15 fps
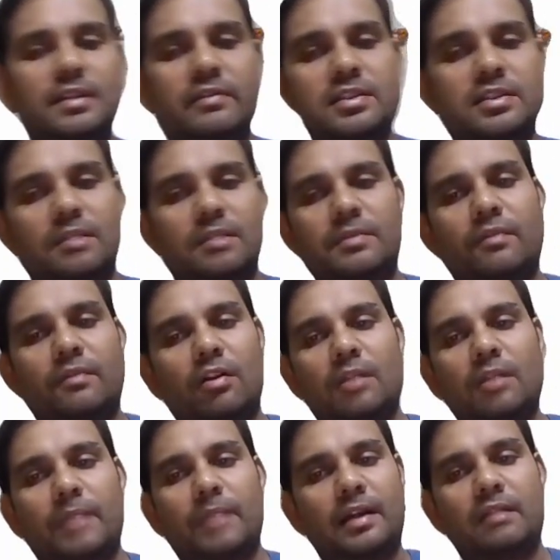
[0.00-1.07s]
then which of the
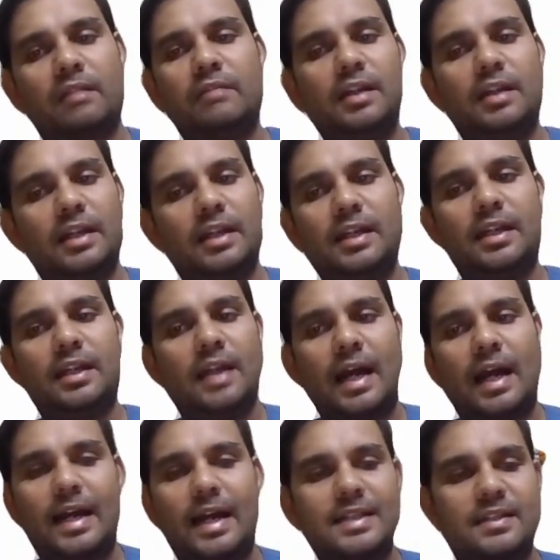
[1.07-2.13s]
following pattern will yield
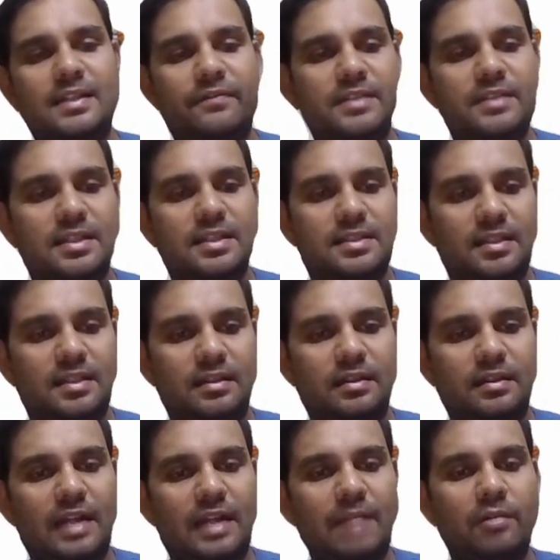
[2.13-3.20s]
highest efficiency?
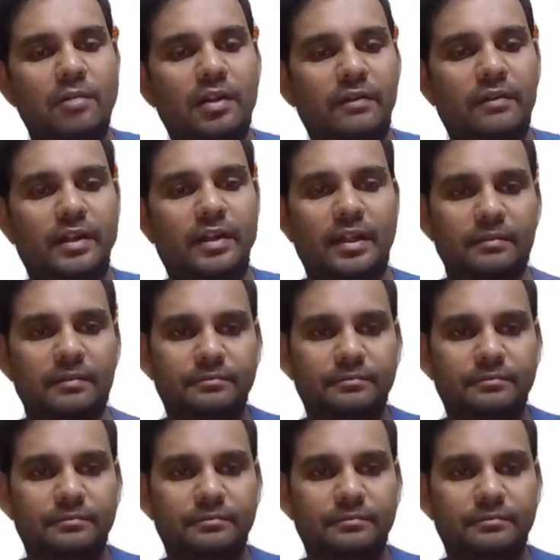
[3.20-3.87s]
Diamond riveting.